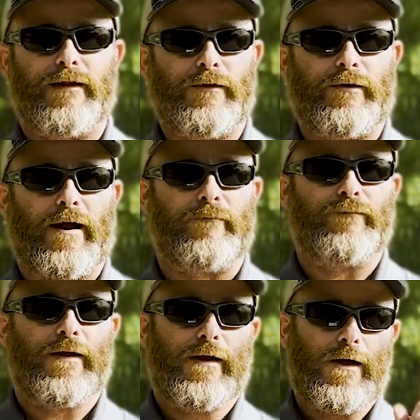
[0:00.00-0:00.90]
Loadout,
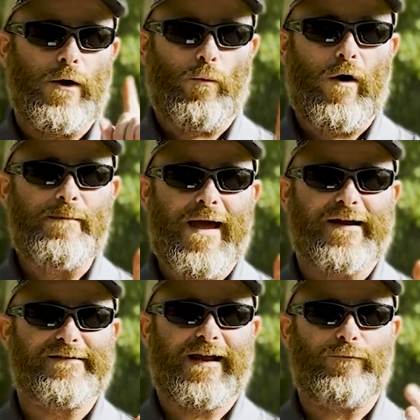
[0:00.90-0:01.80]
One
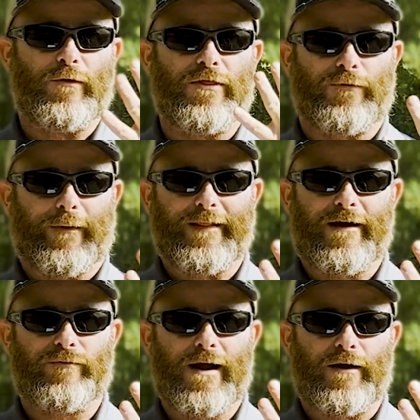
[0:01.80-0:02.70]
magazine with 3
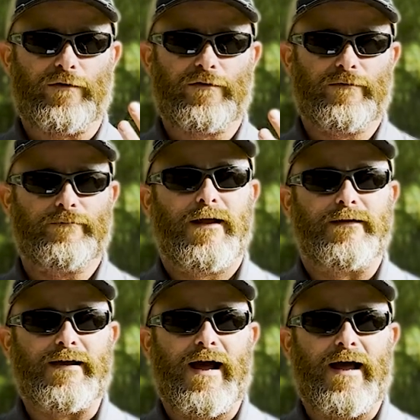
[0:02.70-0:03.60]
live rounds.
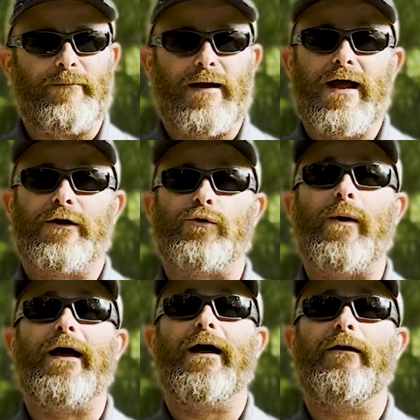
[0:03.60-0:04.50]
Time,
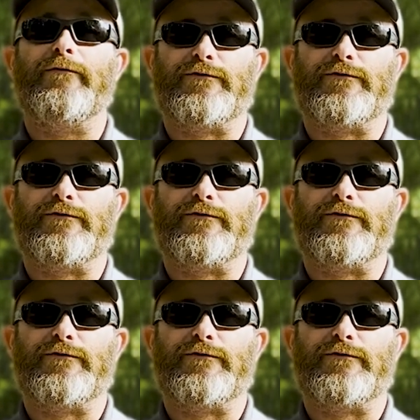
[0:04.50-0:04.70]
12